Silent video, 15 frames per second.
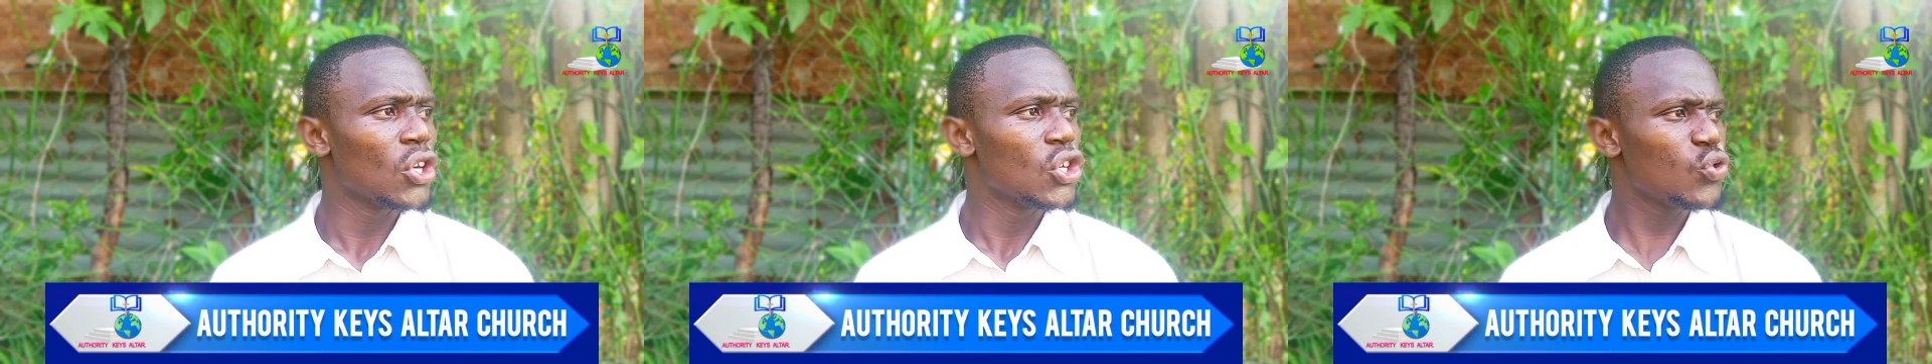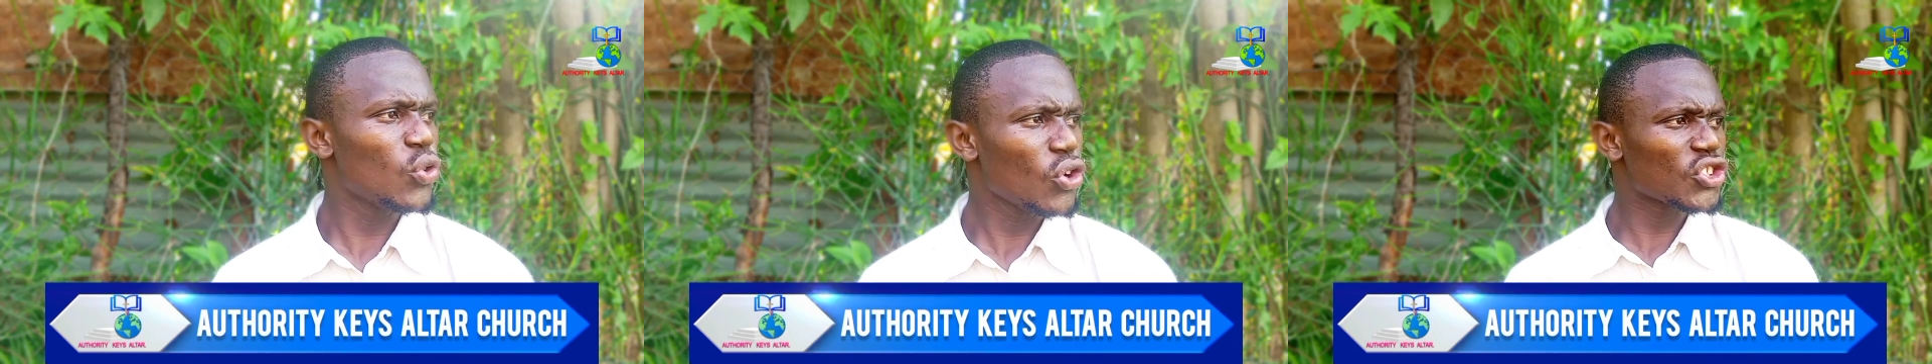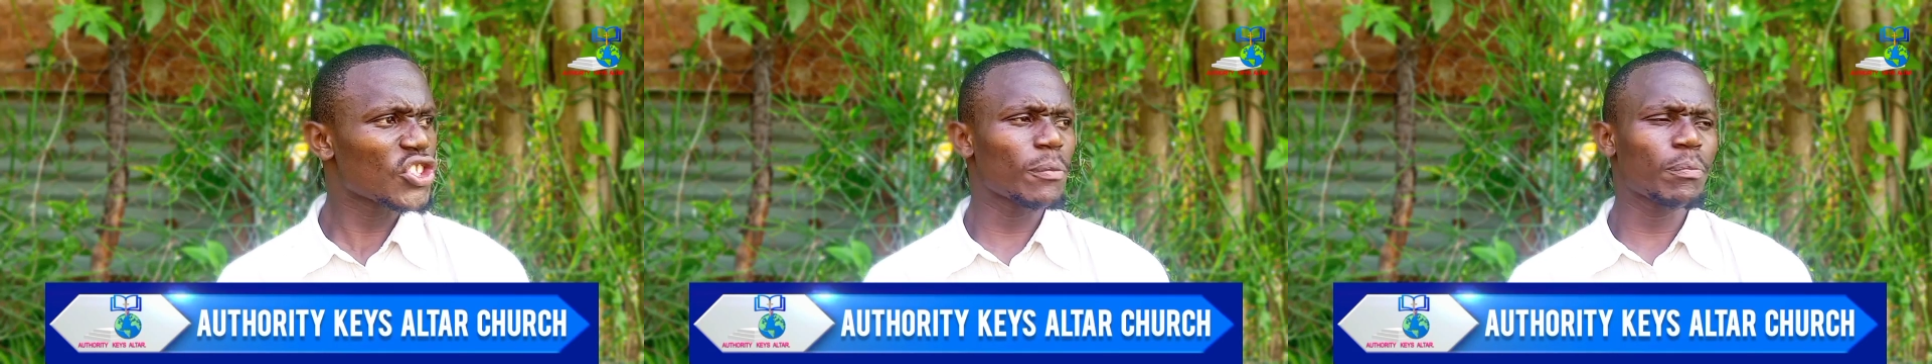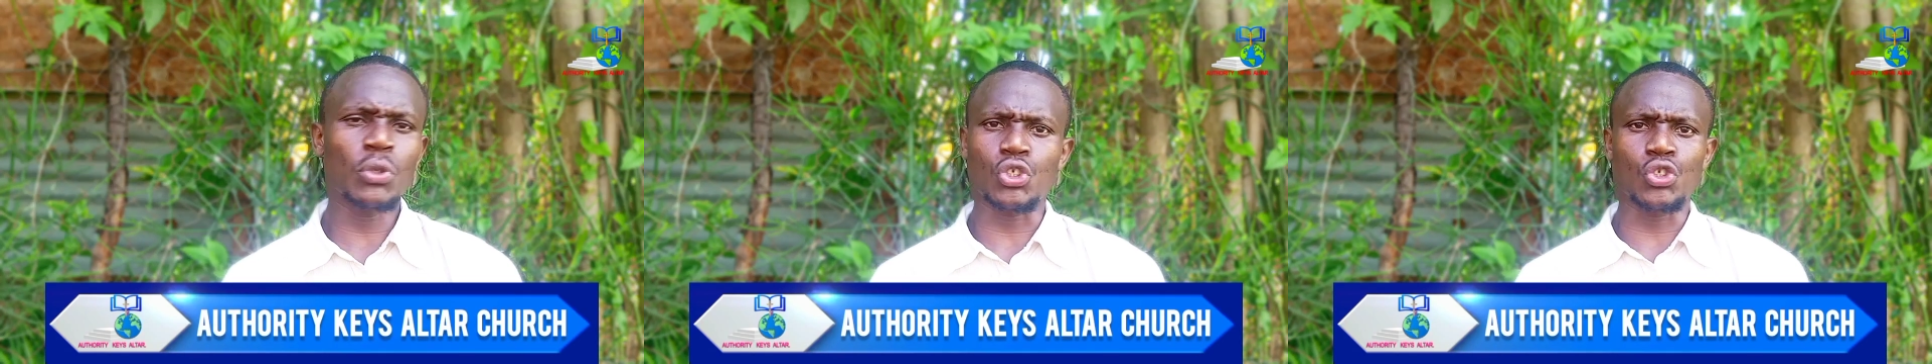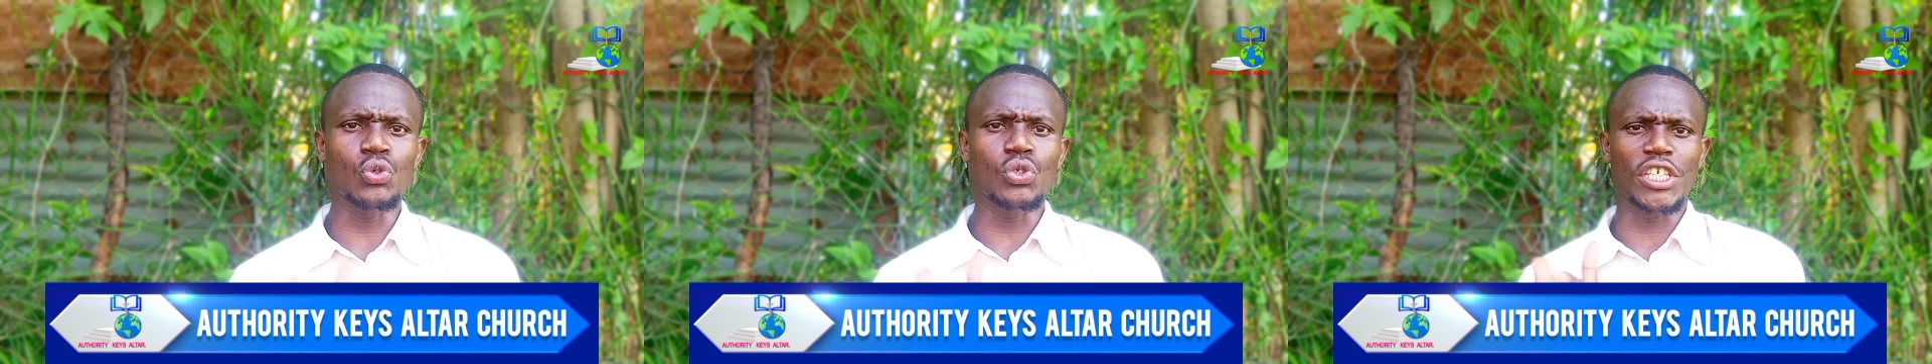You're not
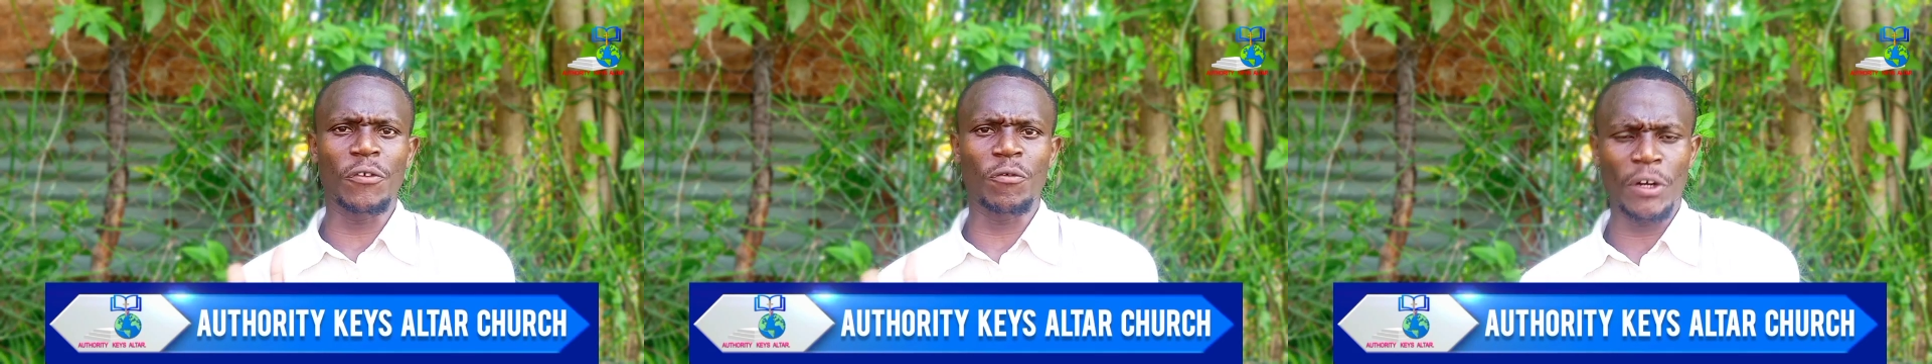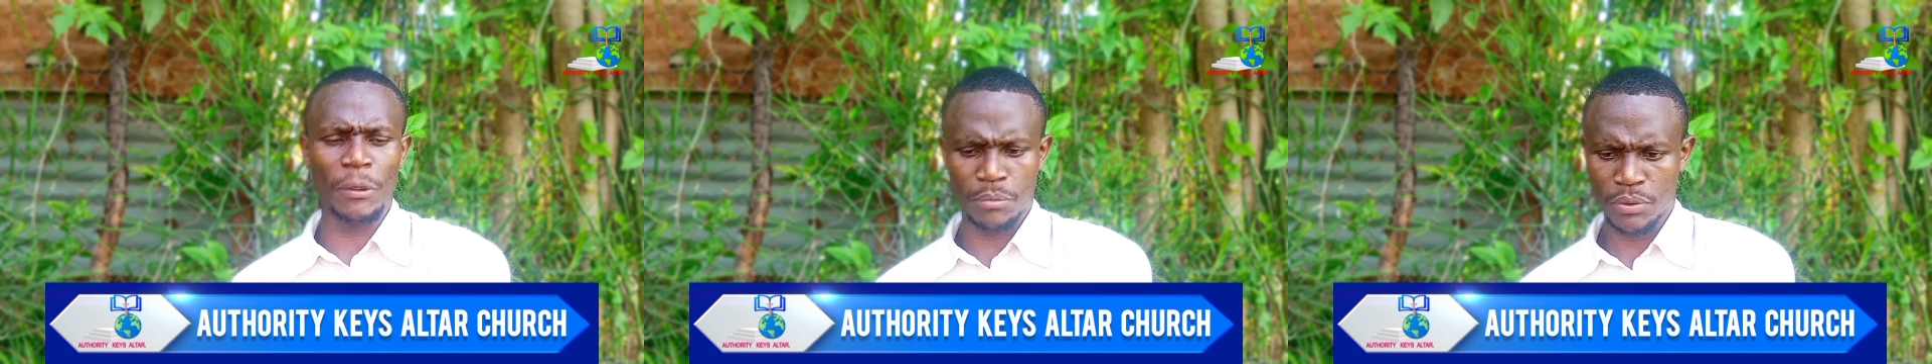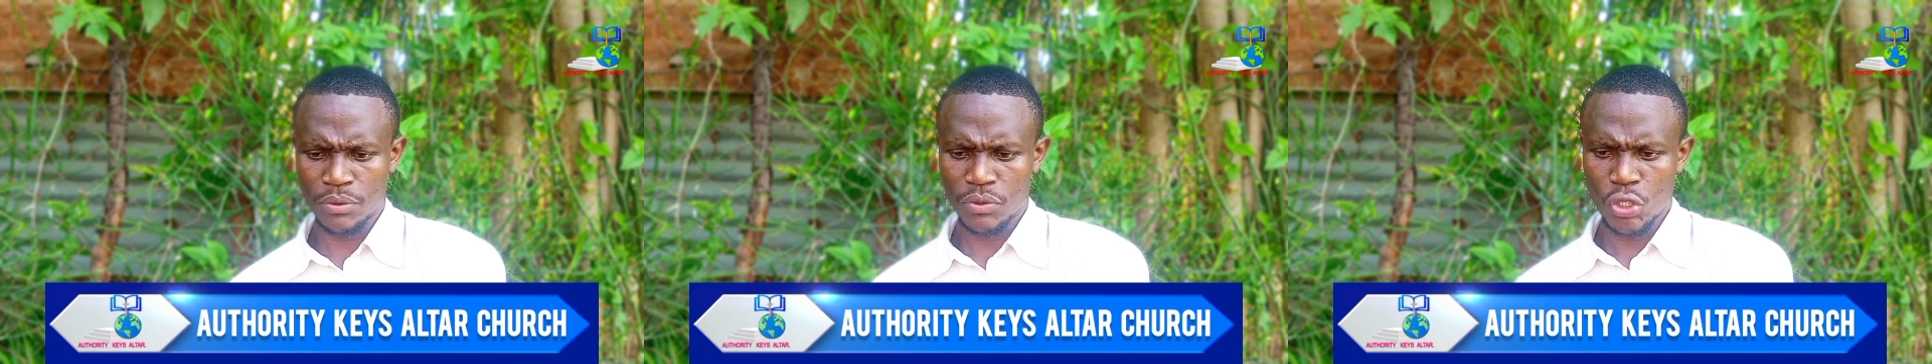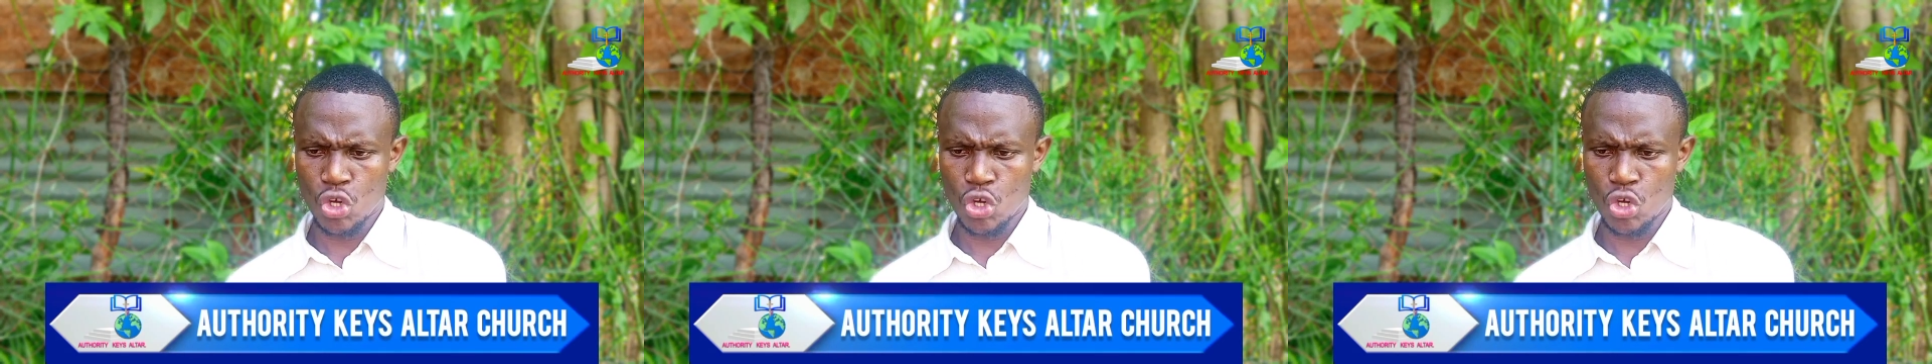supposed to give up.